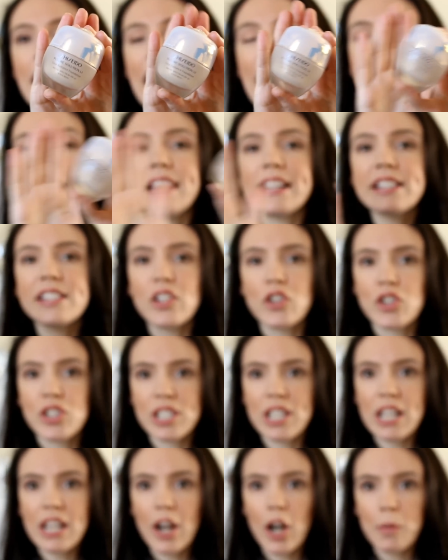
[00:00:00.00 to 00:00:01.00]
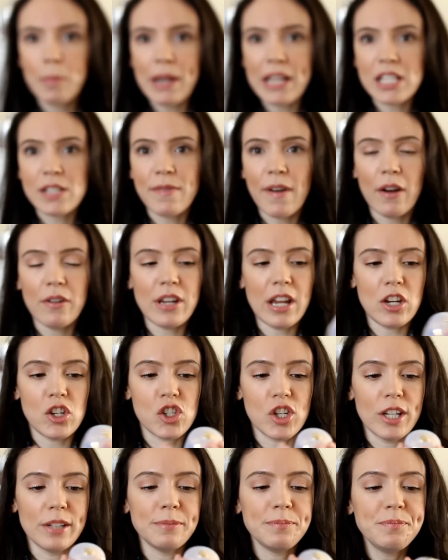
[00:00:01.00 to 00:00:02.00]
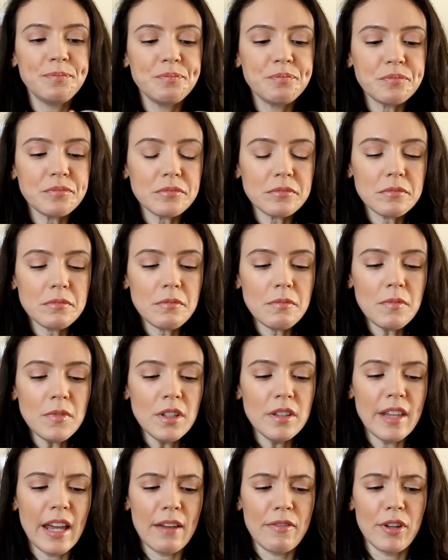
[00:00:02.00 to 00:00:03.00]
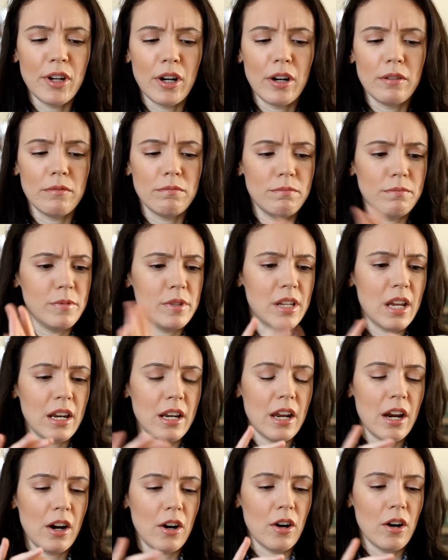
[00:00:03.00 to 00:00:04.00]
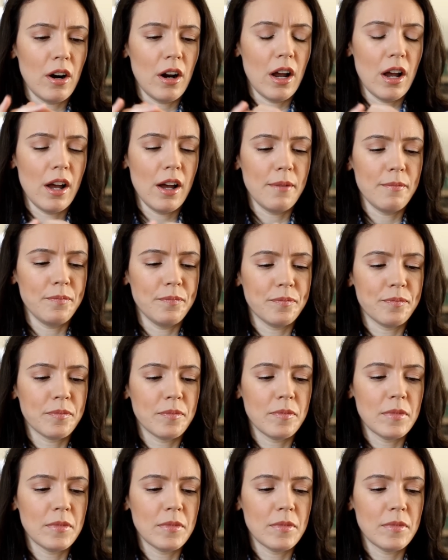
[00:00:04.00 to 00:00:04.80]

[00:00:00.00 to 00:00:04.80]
And it's their skincare-based foundation they have their skincare um,